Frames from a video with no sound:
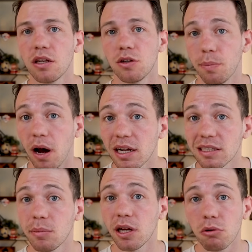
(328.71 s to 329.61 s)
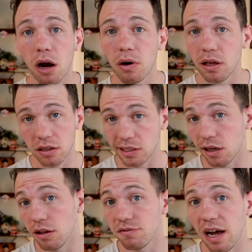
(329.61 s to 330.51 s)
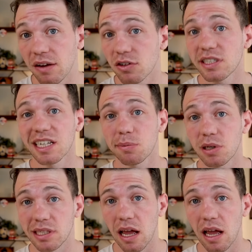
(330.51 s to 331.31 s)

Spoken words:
to possibly grow at, let's call it 5 or 6%.